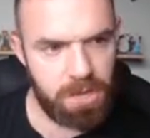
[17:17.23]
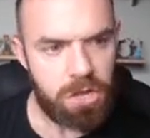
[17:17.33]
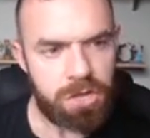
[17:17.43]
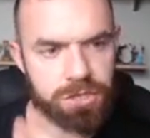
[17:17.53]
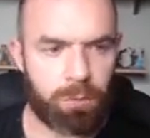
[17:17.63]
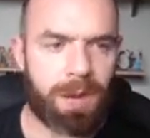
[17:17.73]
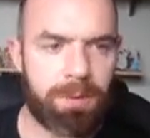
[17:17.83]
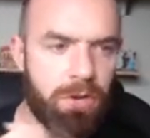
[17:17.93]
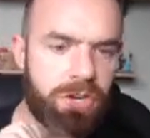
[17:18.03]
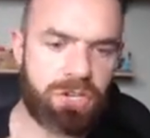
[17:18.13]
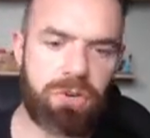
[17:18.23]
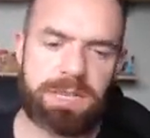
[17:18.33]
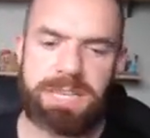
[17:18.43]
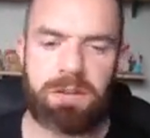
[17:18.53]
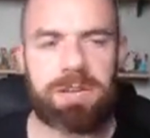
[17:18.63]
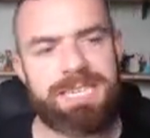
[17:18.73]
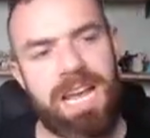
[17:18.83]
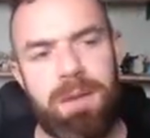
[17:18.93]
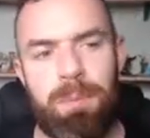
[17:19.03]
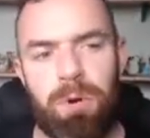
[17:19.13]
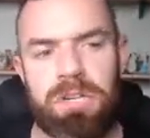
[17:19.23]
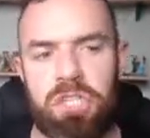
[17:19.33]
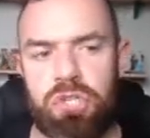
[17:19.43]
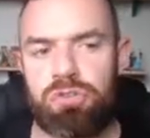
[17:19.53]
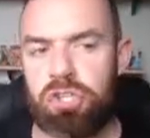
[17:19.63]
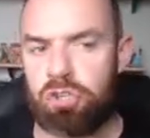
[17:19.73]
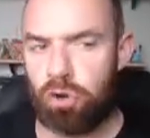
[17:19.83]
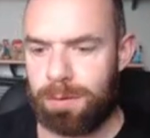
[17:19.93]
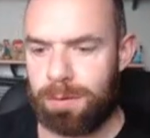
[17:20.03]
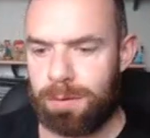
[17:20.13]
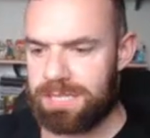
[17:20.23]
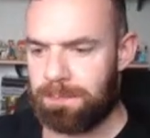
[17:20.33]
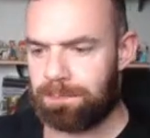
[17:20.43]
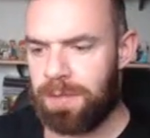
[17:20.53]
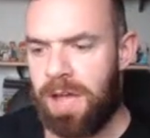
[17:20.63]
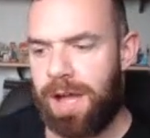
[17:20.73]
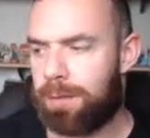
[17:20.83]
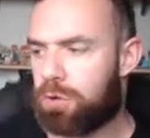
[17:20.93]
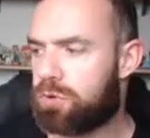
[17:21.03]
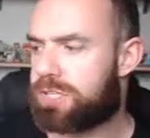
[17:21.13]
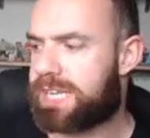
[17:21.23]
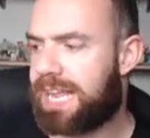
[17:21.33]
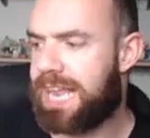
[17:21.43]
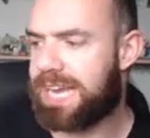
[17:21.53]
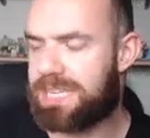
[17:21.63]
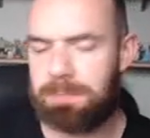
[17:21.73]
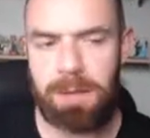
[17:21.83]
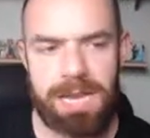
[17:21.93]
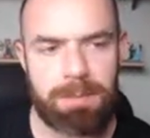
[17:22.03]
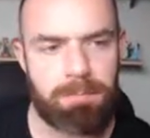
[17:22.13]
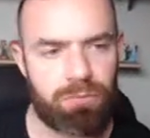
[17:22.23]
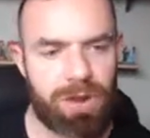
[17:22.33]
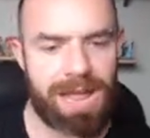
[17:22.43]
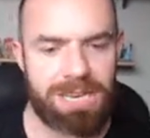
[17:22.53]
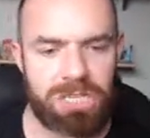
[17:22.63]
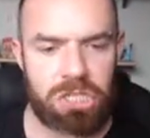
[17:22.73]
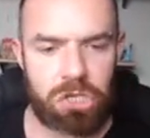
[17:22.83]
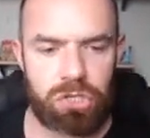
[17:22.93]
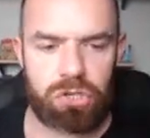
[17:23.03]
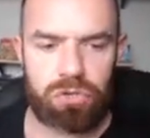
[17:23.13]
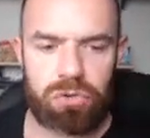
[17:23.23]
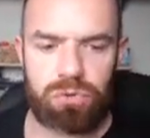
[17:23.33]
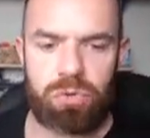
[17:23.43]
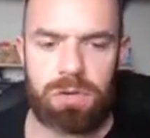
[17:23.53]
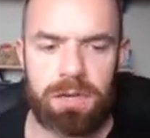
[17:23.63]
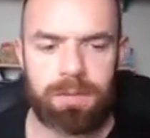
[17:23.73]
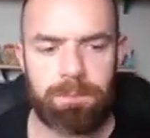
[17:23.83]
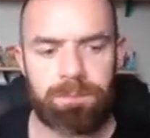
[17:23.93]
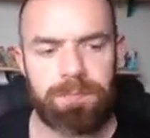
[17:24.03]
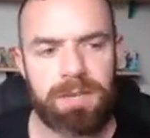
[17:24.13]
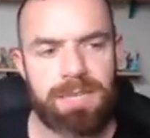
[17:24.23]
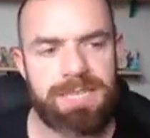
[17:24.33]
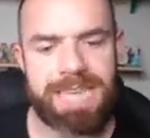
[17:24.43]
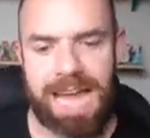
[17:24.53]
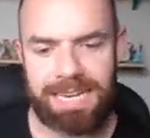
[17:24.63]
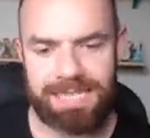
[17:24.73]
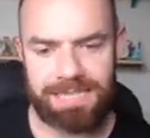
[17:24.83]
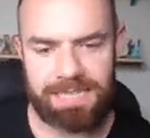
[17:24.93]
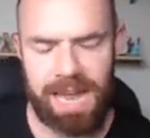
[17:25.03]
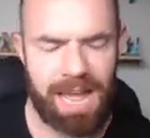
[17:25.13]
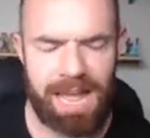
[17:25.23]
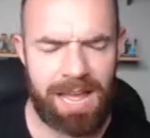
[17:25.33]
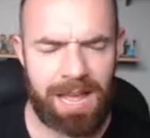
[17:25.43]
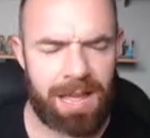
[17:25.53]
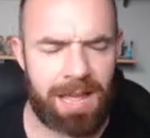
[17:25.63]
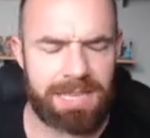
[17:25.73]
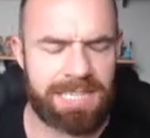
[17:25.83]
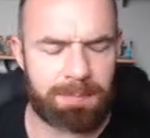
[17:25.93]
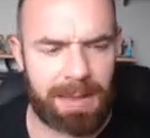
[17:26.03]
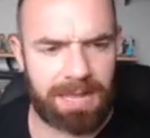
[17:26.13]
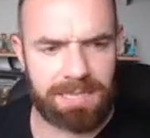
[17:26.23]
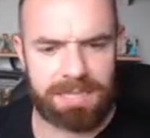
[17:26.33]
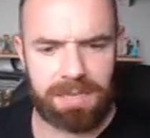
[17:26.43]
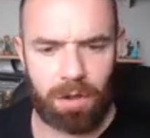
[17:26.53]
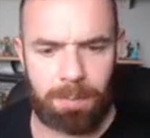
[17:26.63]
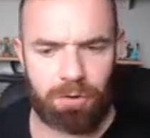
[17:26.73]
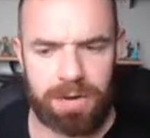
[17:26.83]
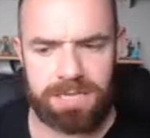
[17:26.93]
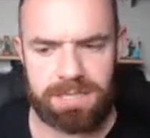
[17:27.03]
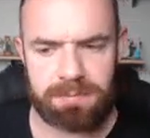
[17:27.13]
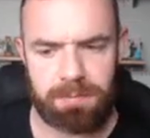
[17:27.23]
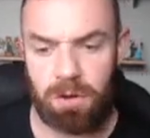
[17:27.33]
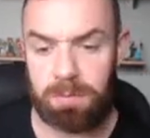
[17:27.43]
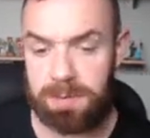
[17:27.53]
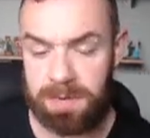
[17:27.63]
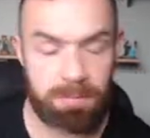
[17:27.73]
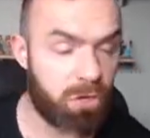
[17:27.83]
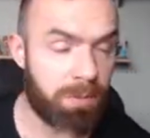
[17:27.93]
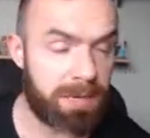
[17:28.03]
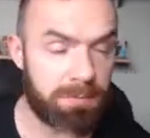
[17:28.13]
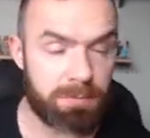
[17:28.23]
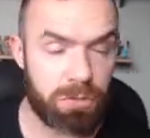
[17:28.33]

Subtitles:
So what I'm going to do is I'm going to teleport to Stormwind. I'm going to collect my brand new talent spells, upgrades, or they could be new